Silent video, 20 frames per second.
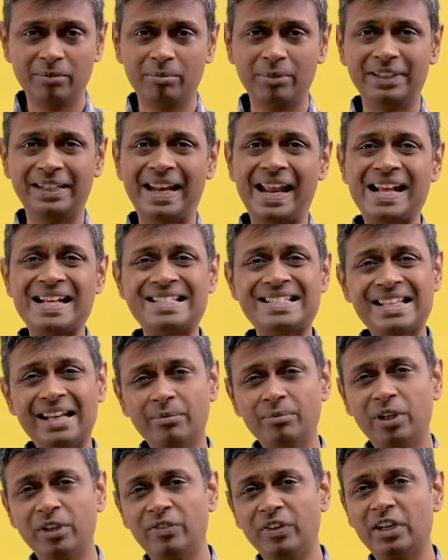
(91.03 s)
but the
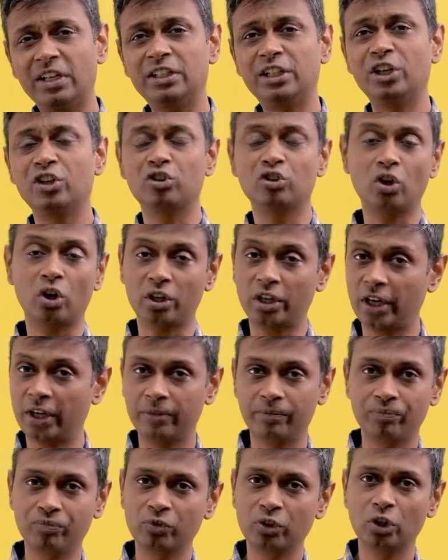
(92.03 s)
exam difficulty is not
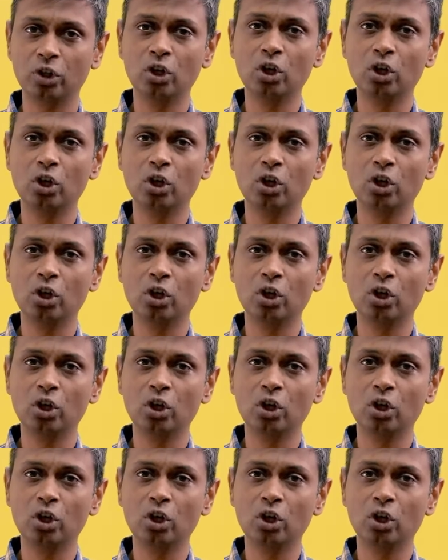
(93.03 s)
high.